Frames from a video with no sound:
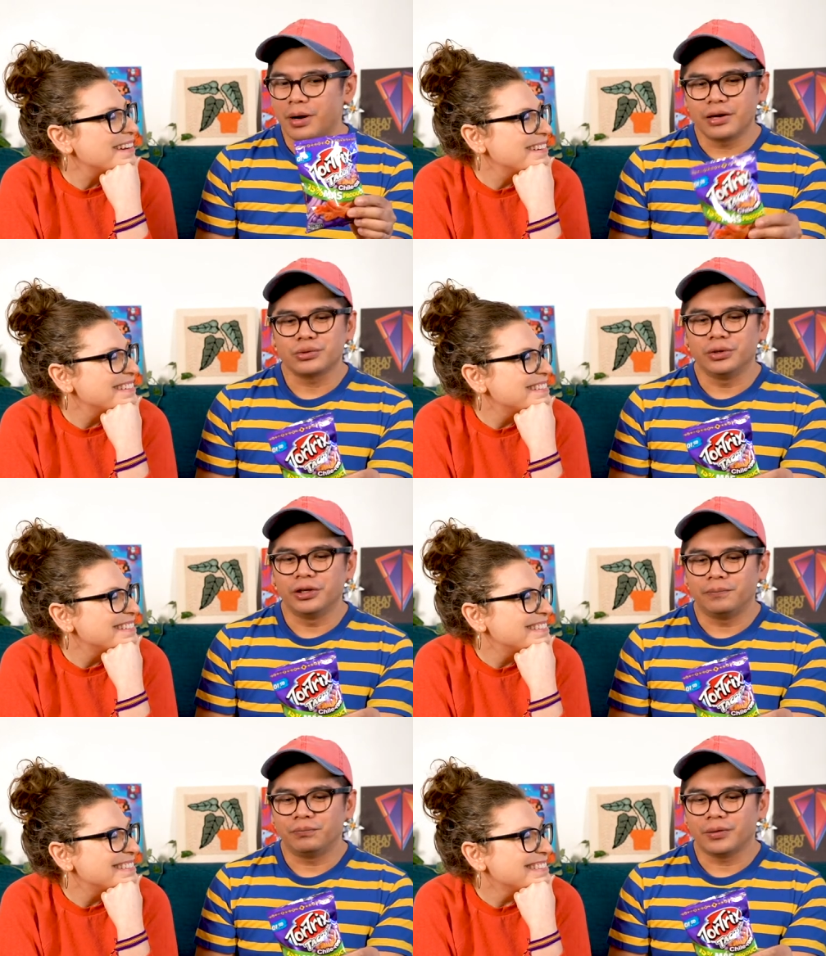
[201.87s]
Speaker 1: But
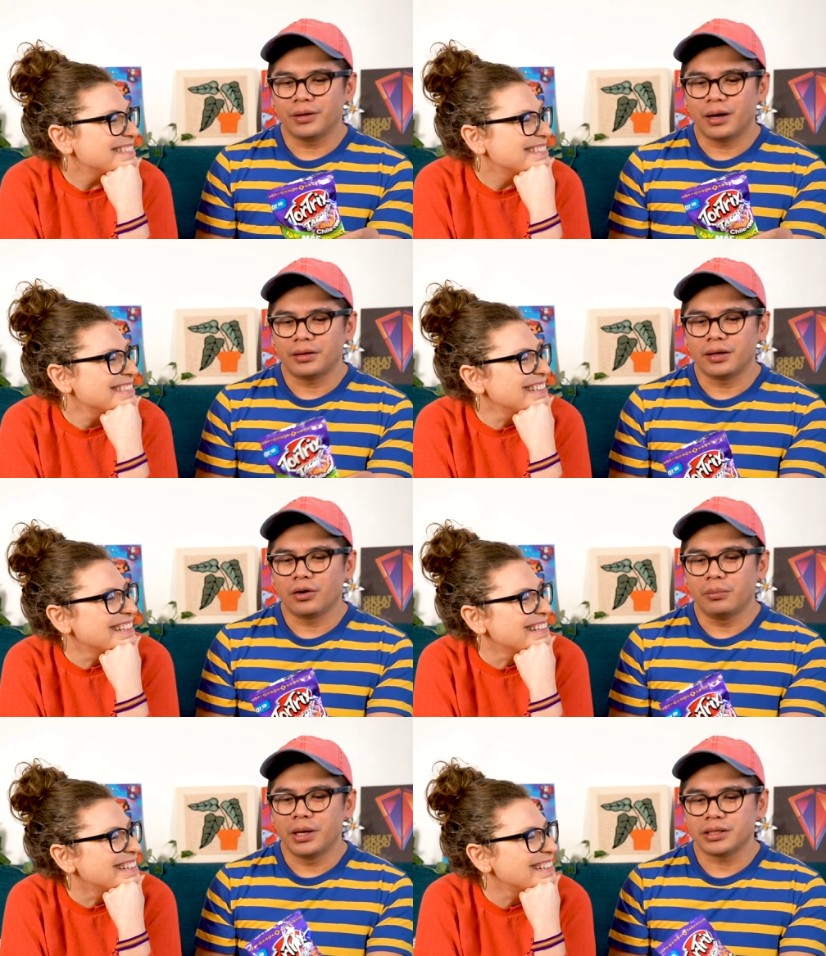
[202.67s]
actually, I think
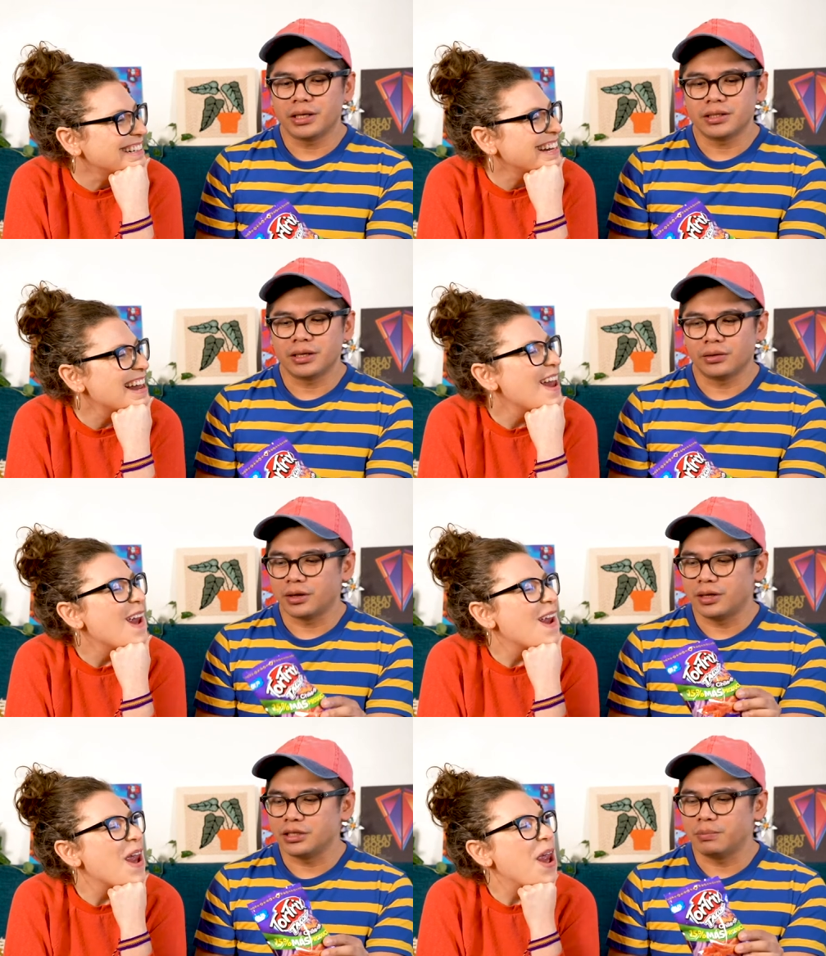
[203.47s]
it all makes sense now
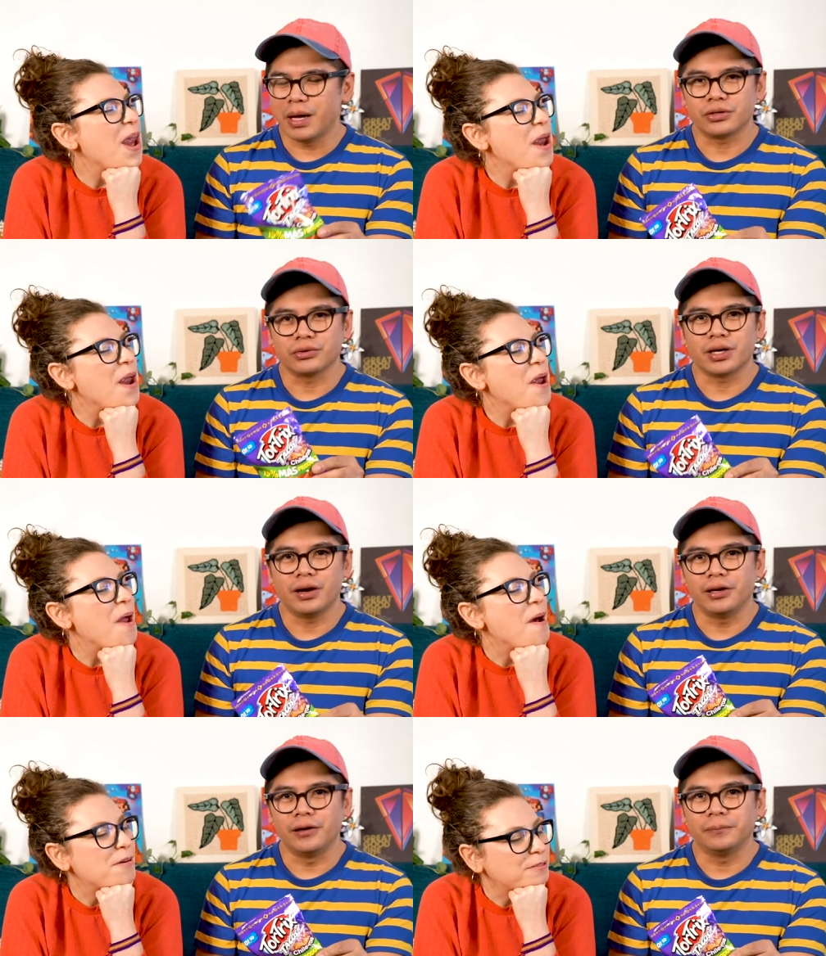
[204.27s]
that these bags are
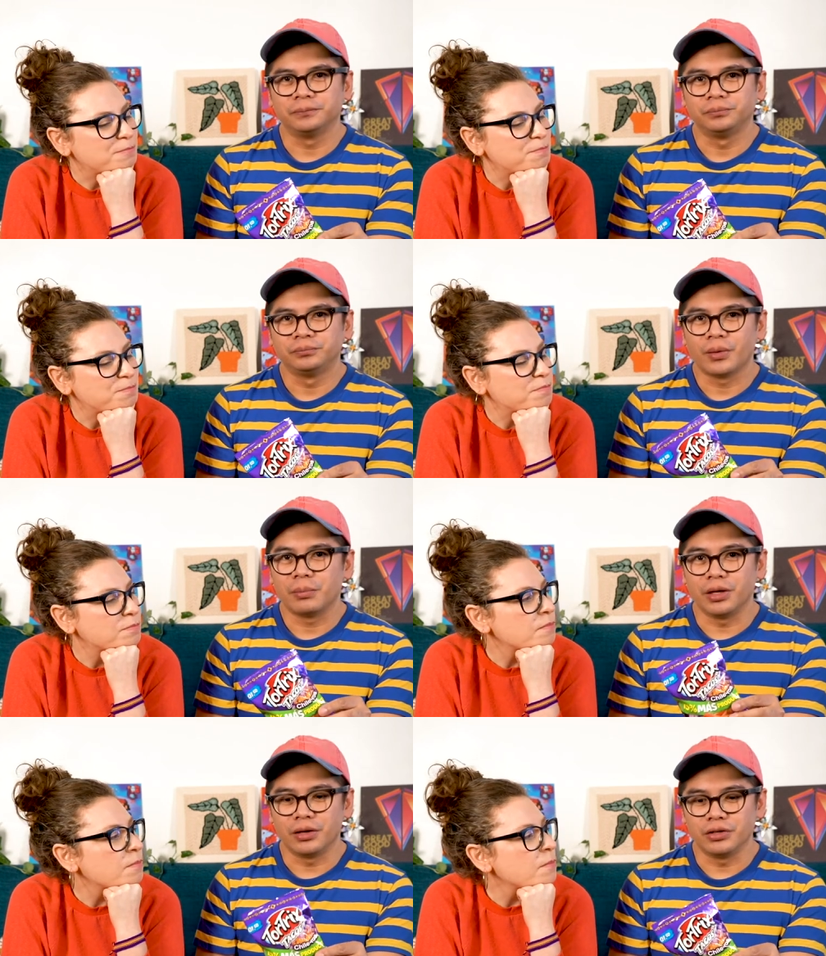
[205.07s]
tiny
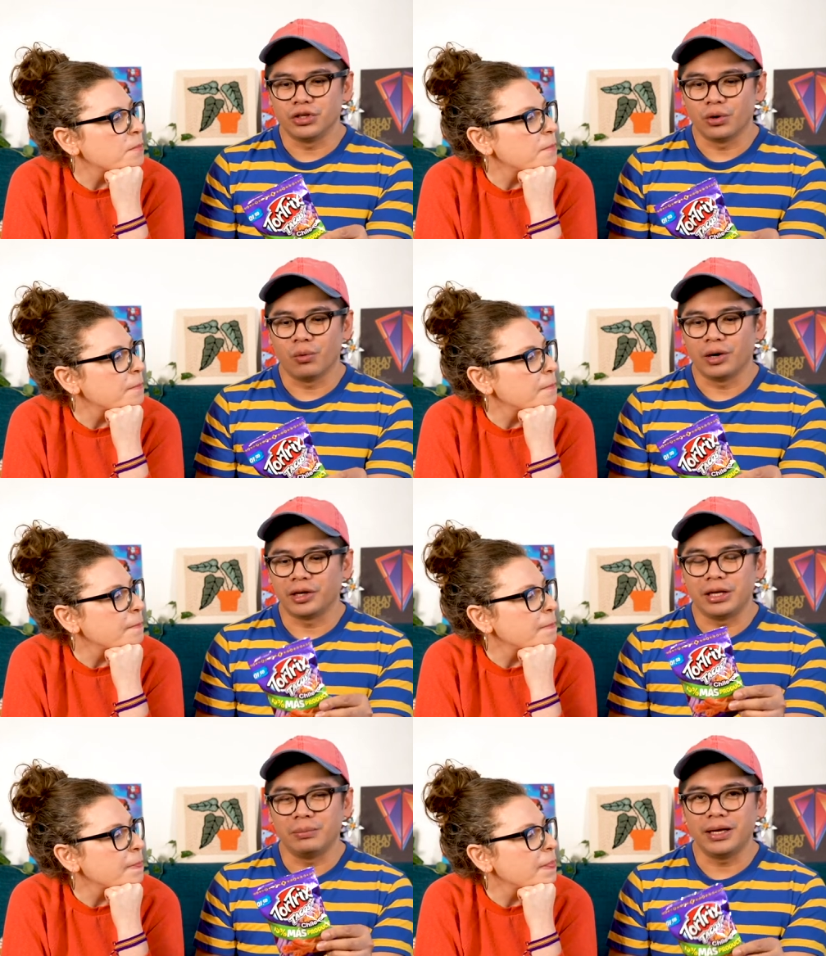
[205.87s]
because you don't
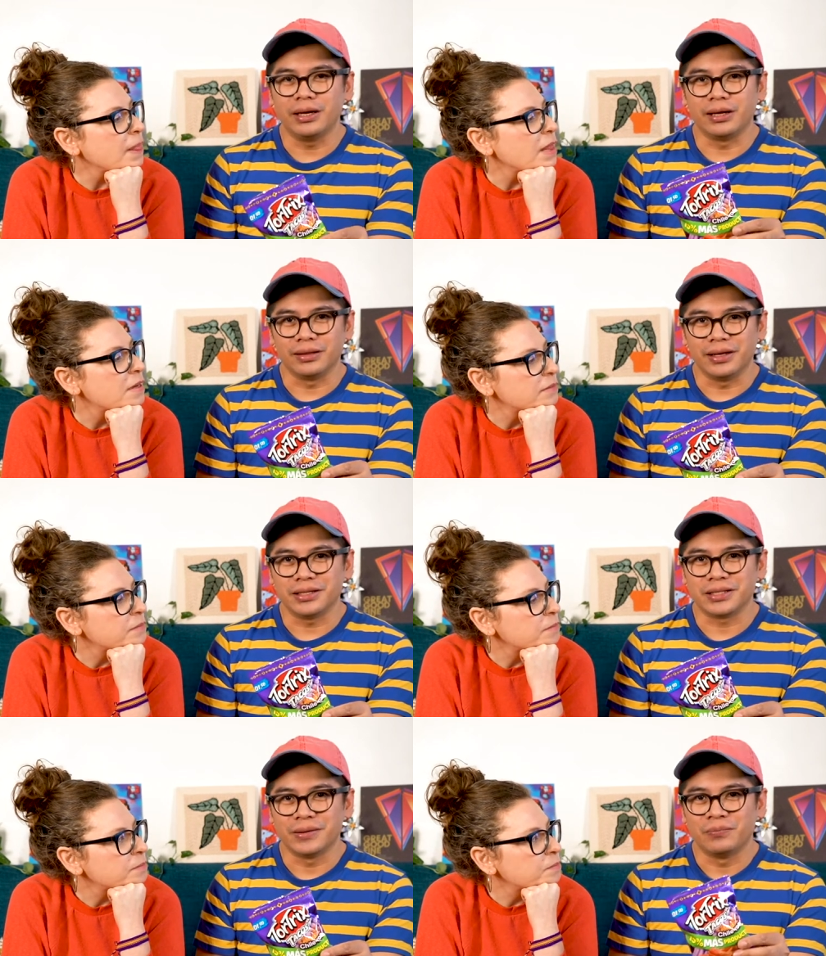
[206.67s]
want to keep eating
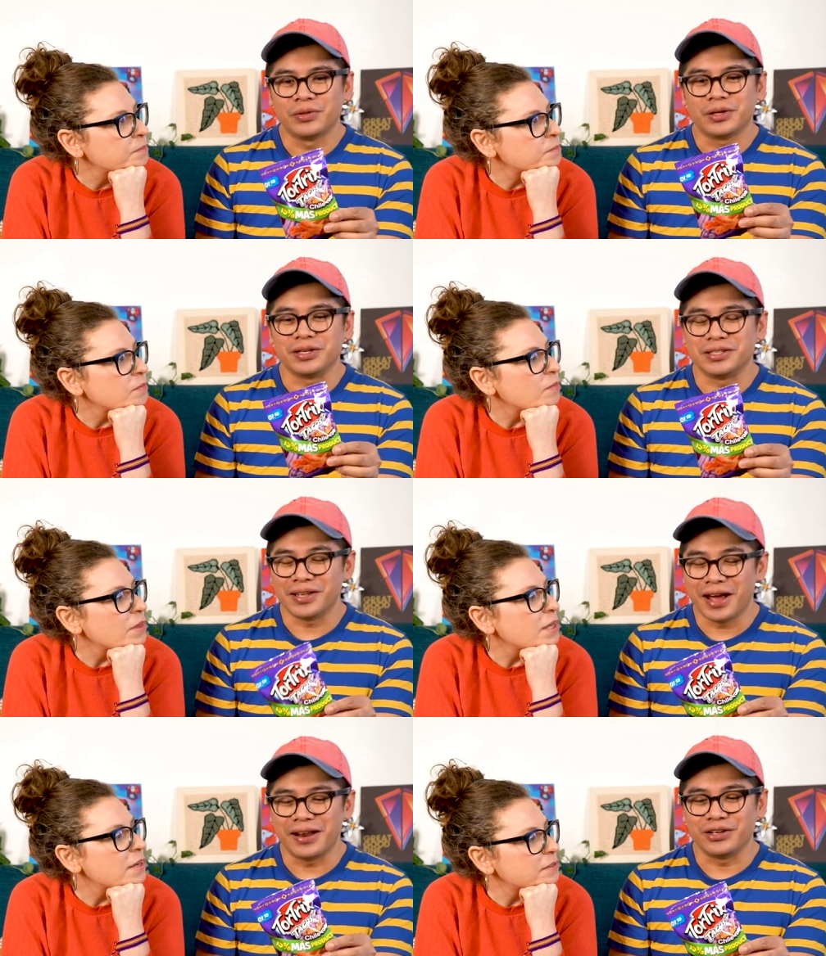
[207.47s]
these because
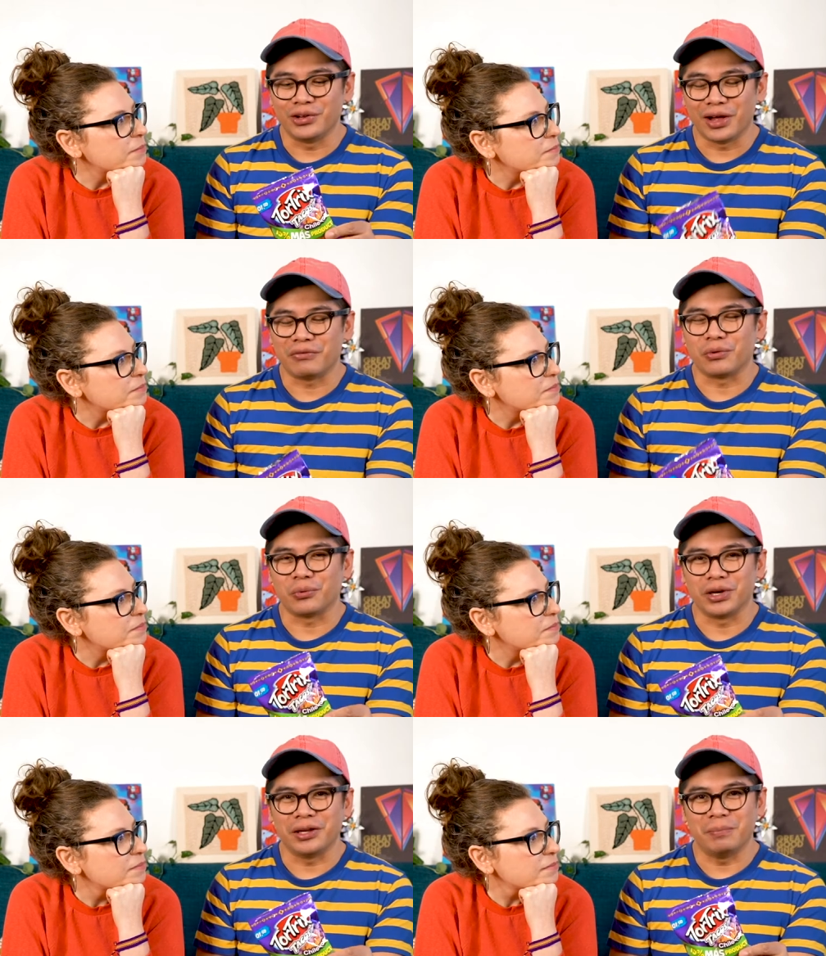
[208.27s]
then you'll have a
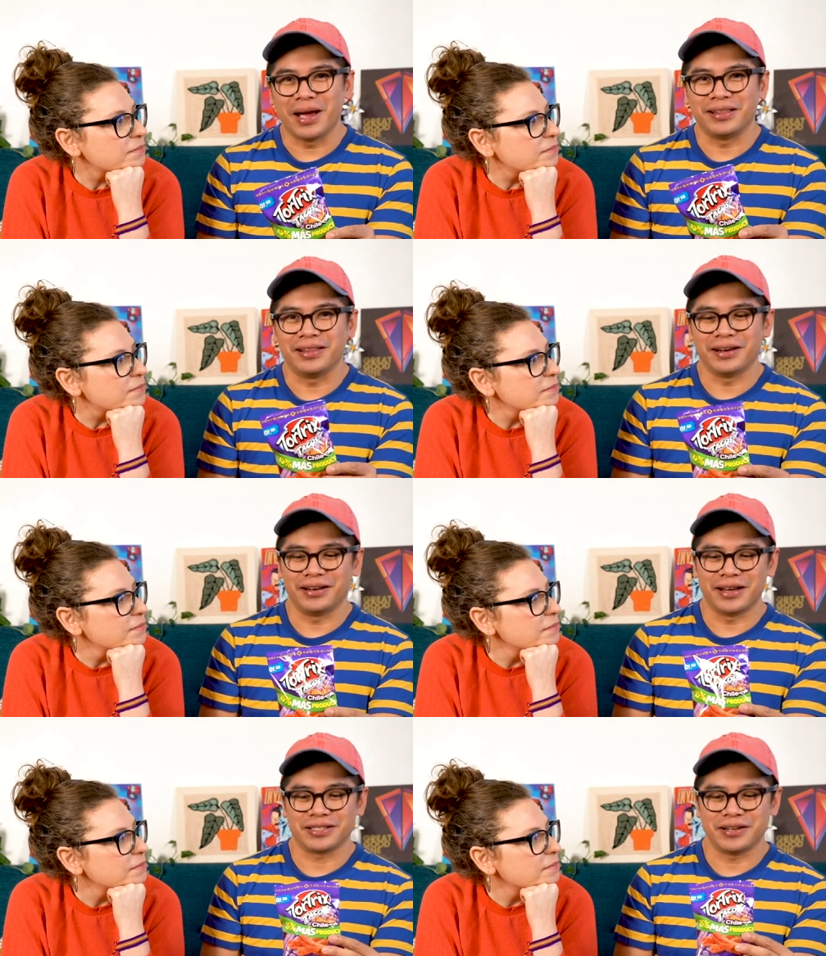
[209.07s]
really bad day
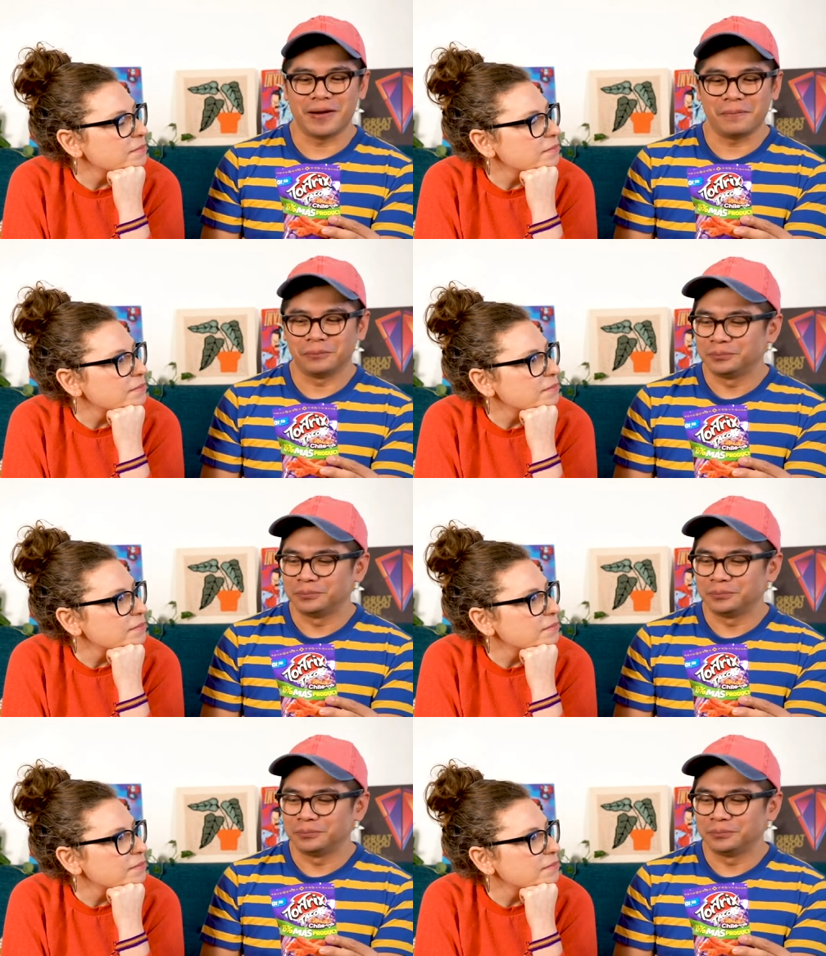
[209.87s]
the next day.